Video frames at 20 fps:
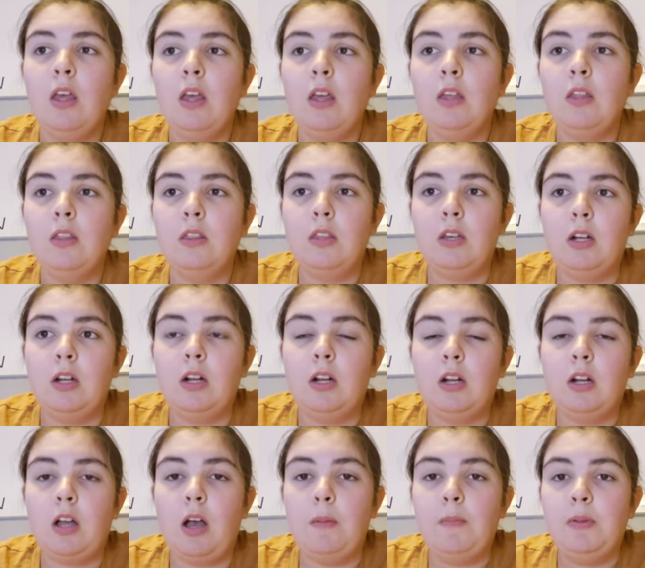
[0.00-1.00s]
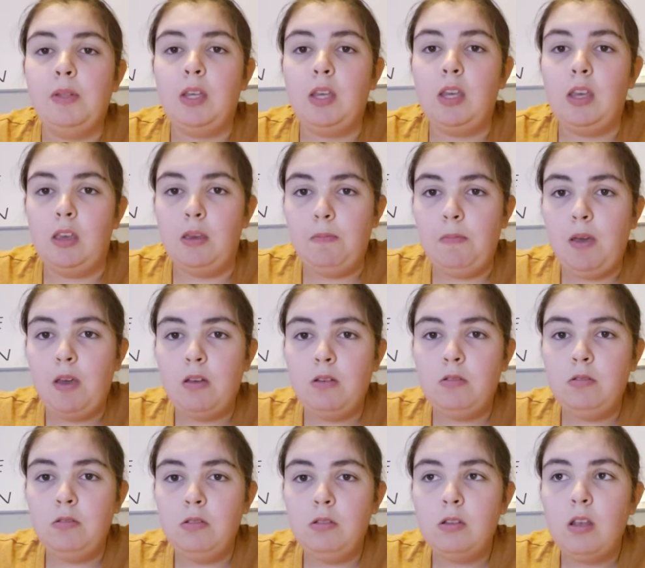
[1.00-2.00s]
their company
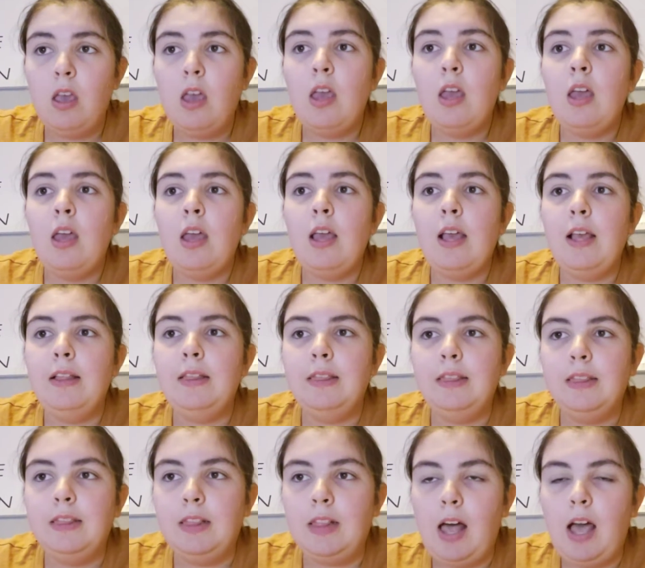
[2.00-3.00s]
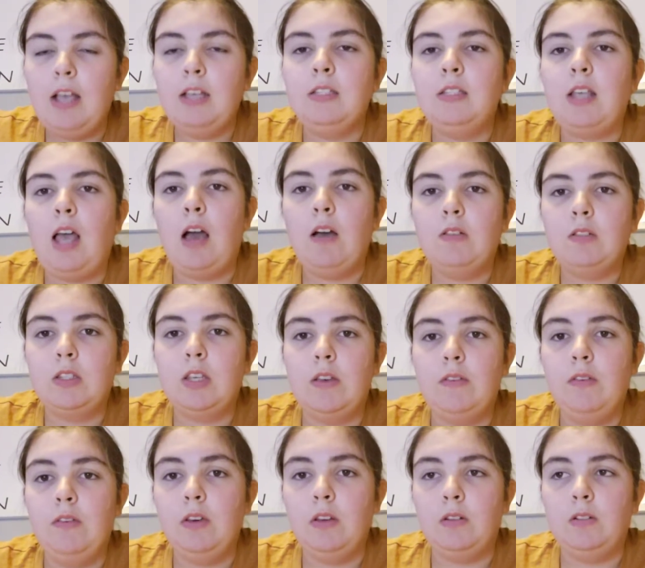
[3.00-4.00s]
emails unless I was
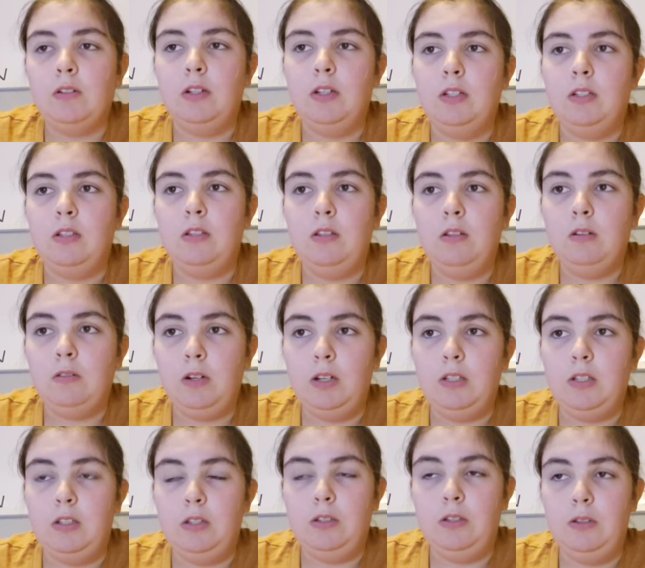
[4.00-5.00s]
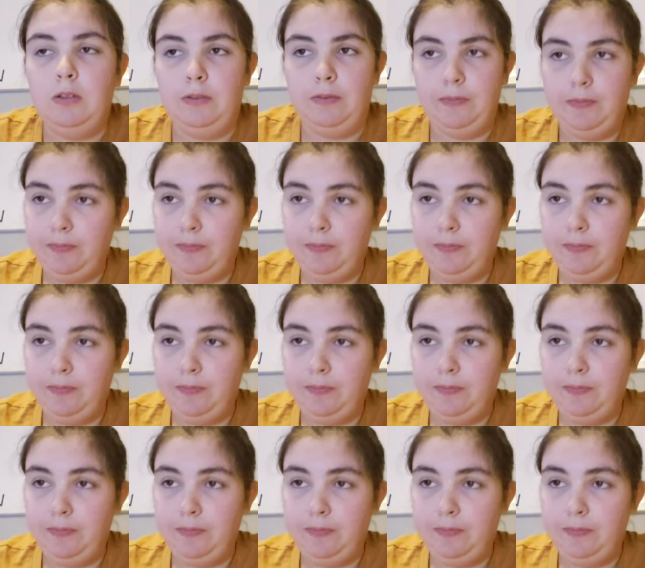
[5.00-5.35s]
giving a reason to.